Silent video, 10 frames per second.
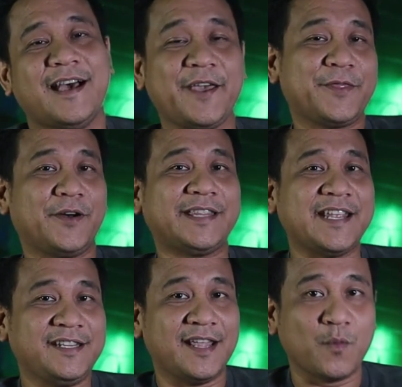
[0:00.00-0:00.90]
I thought
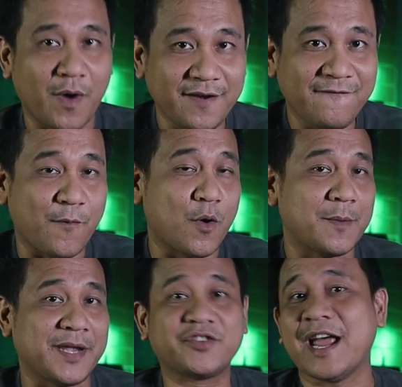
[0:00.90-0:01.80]
I needed one
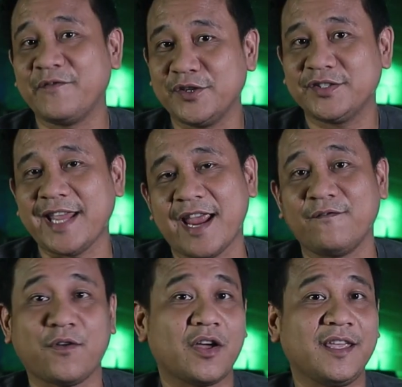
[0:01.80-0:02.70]
for my travels
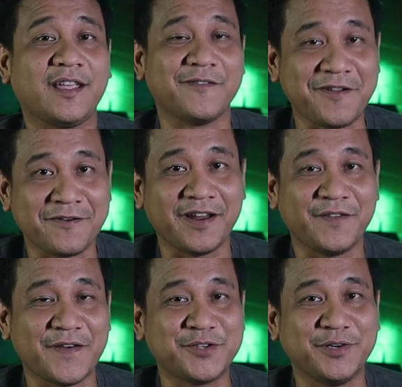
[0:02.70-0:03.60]
and vlogging career and
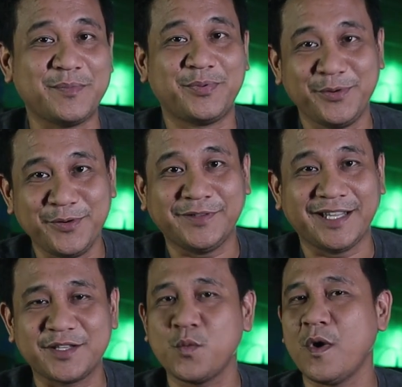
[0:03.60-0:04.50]
eventually proved that
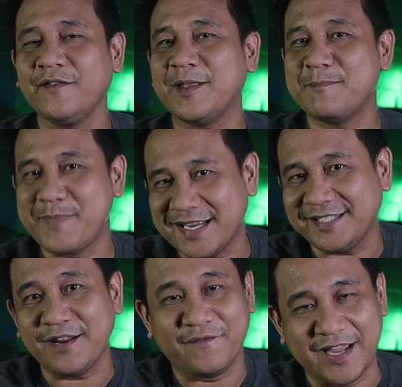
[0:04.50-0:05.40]
it's one of the
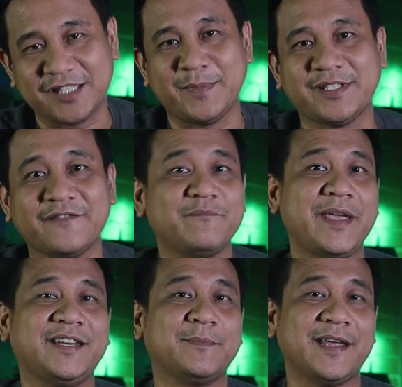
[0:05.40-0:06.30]
best investments I've
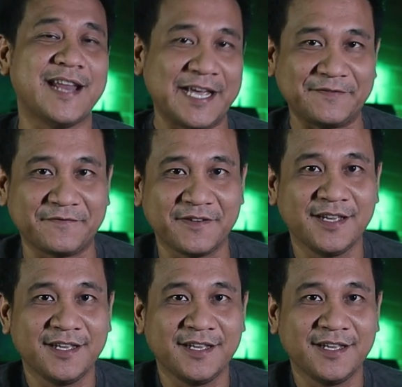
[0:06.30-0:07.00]
made in my life.